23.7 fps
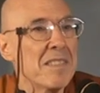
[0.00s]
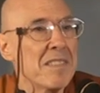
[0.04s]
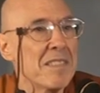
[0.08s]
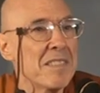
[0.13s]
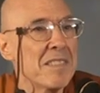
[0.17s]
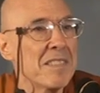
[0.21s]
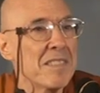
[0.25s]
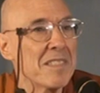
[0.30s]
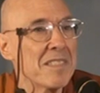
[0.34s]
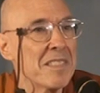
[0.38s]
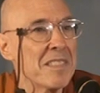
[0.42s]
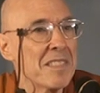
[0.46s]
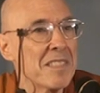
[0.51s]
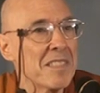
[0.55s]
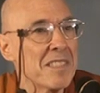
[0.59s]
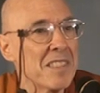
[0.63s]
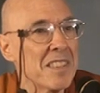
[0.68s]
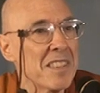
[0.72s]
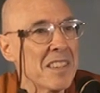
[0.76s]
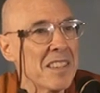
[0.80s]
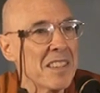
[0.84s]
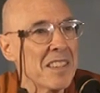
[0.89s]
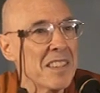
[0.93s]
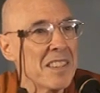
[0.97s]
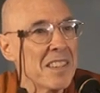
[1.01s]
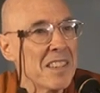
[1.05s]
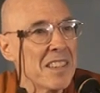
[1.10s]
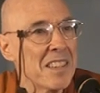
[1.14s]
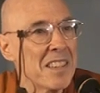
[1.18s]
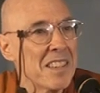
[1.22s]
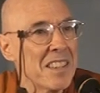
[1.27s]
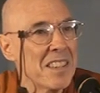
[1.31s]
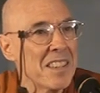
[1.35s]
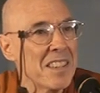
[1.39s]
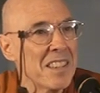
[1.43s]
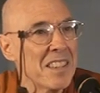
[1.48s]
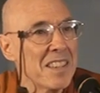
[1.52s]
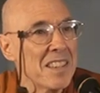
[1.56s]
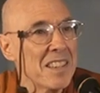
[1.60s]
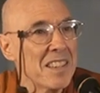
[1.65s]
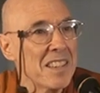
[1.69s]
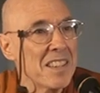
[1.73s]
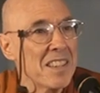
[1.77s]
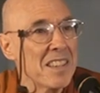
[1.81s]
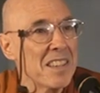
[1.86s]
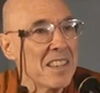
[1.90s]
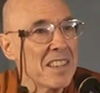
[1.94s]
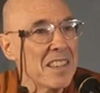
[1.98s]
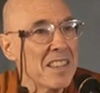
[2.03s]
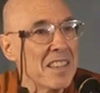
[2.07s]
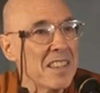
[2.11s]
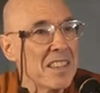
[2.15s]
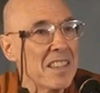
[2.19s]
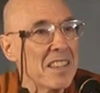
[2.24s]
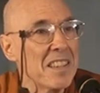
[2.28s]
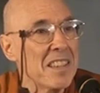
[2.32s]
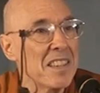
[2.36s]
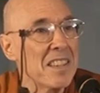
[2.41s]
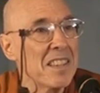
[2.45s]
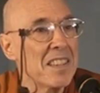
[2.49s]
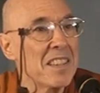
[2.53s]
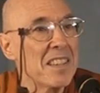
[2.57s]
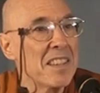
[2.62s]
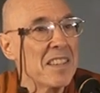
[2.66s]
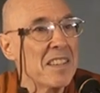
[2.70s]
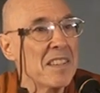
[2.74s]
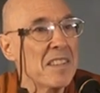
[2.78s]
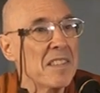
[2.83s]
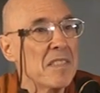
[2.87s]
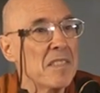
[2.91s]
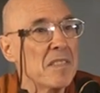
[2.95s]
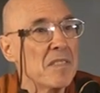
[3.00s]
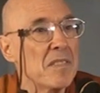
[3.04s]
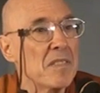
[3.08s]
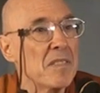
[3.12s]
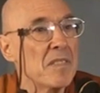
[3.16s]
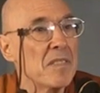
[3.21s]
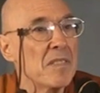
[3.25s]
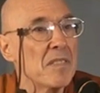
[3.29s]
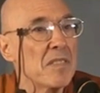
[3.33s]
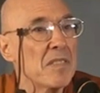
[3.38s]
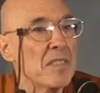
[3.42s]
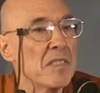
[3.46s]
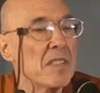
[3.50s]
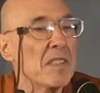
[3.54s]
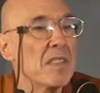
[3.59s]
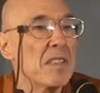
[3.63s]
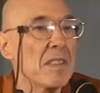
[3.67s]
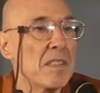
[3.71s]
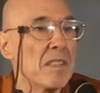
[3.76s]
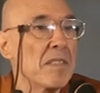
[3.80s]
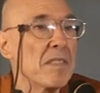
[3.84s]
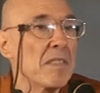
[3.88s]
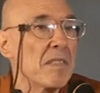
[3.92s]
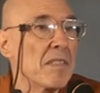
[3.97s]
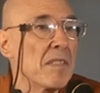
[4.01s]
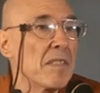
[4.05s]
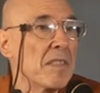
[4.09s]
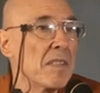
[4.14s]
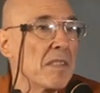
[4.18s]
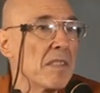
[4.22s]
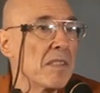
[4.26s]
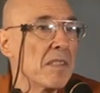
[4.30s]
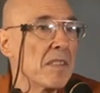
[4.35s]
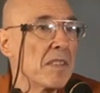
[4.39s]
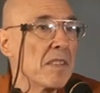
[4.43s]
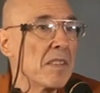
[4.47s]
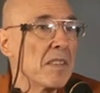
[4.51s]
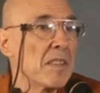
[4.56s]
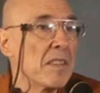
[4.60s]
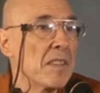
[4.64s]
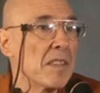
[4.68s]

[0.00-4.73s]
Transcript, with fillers: I have a, a simple question what, um, etymological.